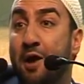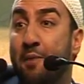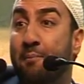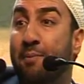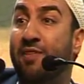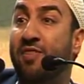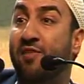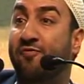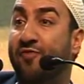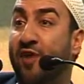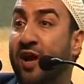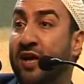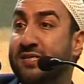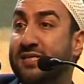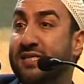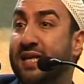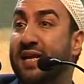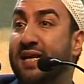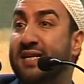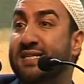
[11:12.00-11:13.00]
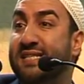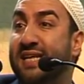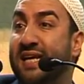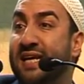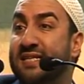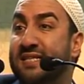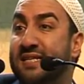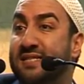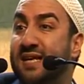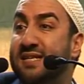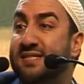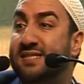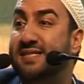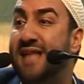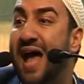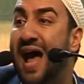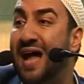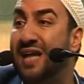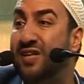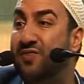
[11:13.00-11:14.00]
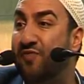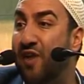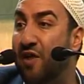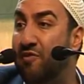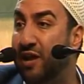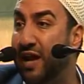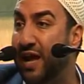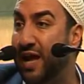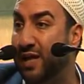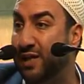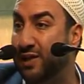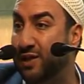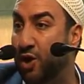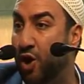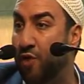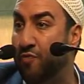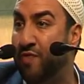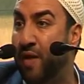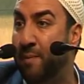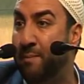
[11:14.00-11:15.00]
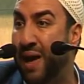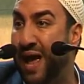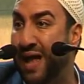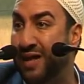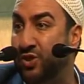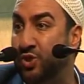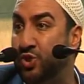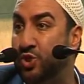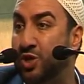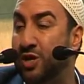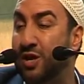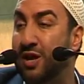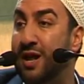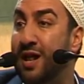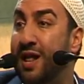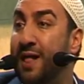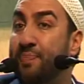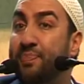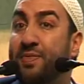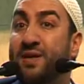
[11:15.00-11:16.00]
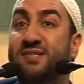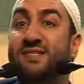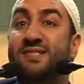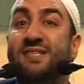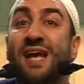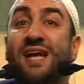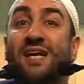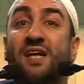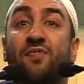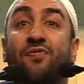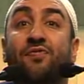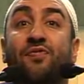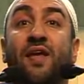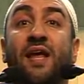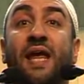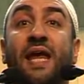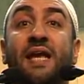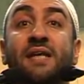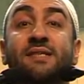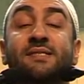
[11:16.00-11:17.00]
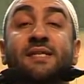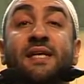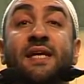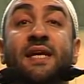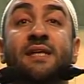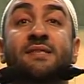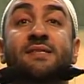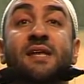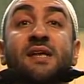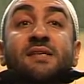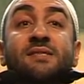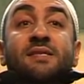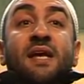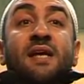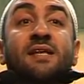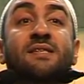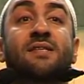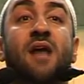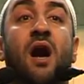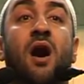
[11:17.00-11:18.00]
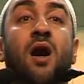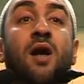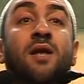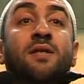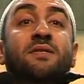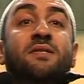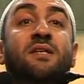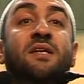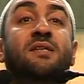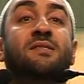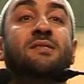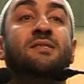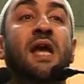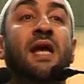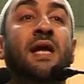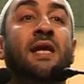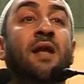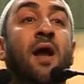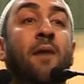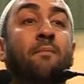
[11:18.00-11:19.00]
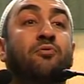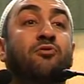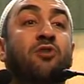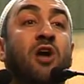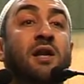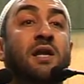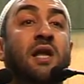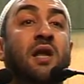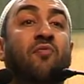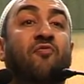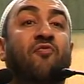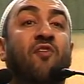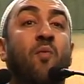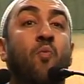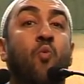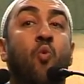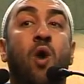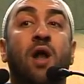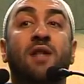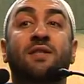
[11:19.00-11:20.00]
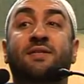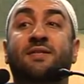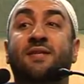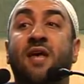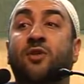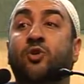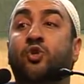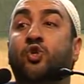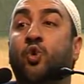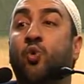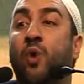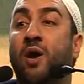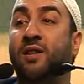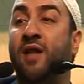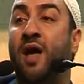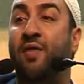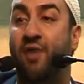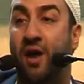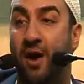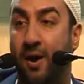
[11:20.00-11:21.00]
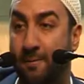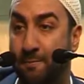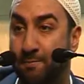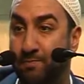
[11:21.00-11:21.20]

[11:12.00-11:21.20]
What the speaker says: but the first thing he sees is his dad very ill on the bed. The second thing he sees is his auntie Zainab running from one tent to another.